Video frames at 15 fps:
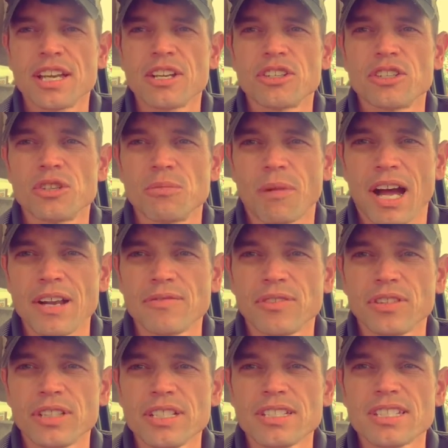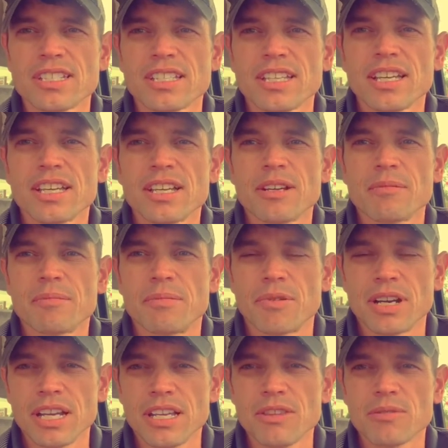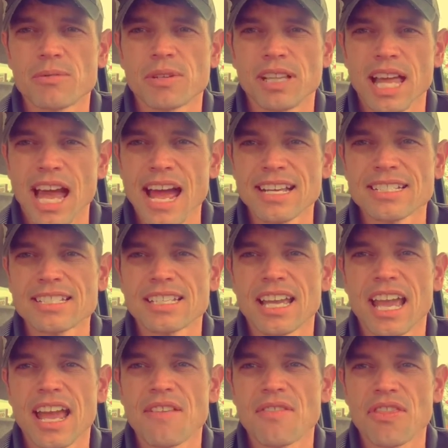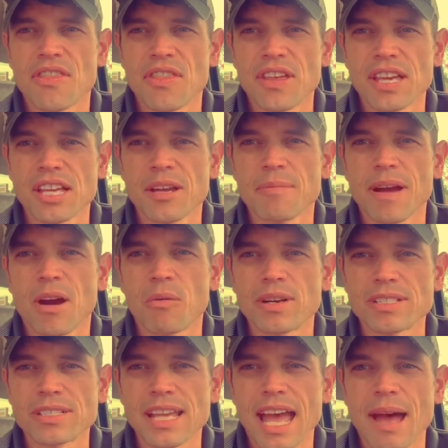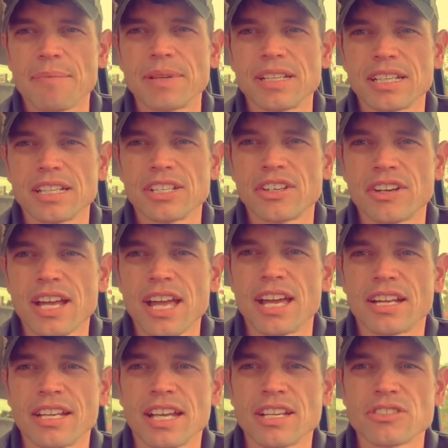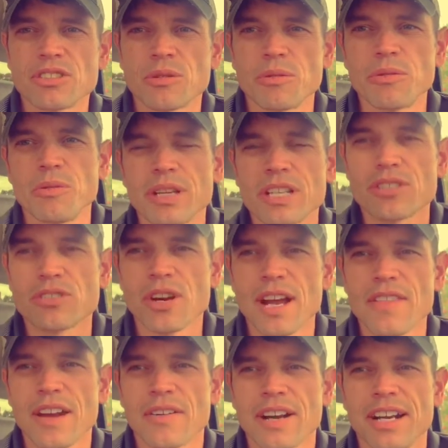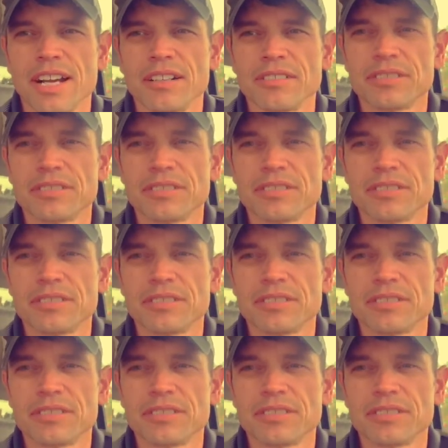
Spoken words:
do mindfulness, breathe, relax, and think about what is happening in your head. And so we can try that right now.